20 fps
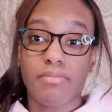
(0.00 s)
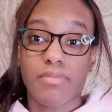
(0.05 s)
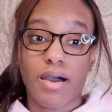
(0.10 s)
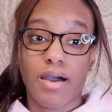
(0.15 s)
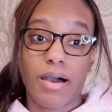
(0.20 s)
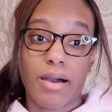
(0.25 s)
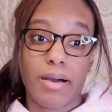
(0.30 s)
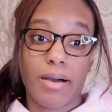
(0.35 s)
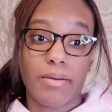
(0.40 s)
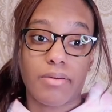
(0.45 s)

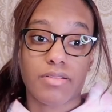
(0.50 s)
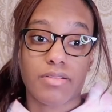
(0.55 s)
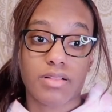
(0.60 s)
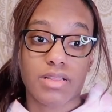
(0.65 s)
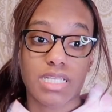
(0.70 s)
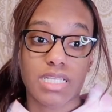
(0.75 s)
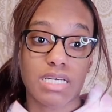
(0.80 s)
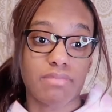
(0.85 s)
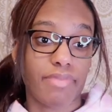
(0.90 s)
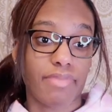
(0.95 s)
um,
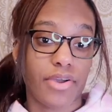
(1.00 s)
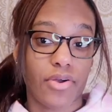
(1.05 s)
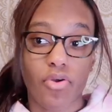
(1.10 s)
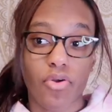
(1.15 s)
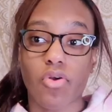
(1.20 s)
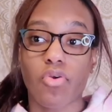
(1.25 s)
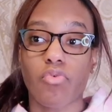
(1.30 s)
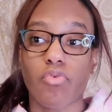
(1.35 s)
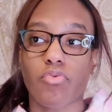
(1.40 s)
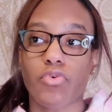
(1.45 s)
sitting my
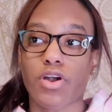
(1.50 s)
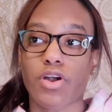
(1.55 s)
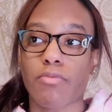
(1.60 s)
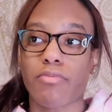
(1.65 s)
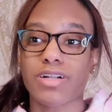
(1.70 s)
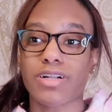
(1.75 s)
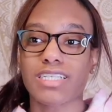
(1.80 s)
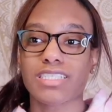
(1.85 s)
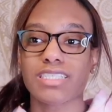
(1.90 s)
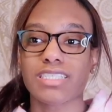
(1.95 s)
own room,
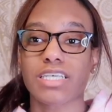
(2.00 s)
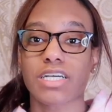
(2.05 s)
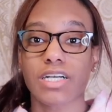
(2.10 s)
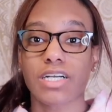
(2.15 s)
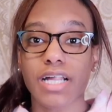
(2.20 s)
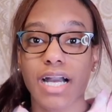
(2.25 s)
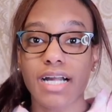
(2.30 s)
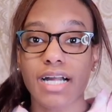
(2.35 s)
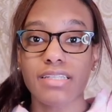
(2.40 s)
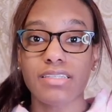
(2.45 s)
which it's just a
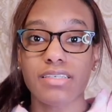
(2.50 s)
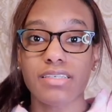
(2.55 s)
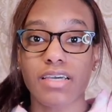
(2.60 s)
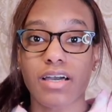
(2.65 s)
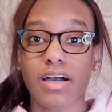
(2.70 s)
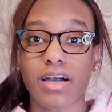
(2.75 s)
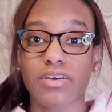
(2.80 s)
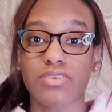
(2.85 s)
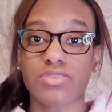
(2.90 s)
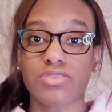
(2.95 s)
good
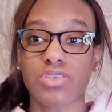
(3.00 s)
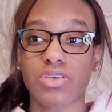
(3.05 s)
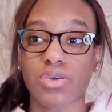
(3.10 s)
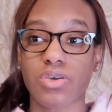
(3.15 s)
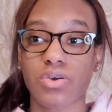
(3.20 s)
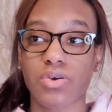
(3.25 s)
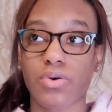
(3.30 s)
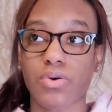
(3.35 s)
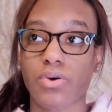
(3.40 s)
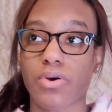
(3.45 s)
idea
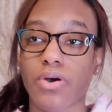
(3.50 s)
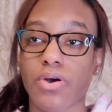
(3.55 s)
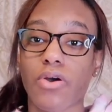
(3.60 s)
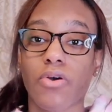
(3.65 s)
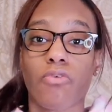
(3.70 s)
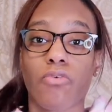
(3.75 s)
to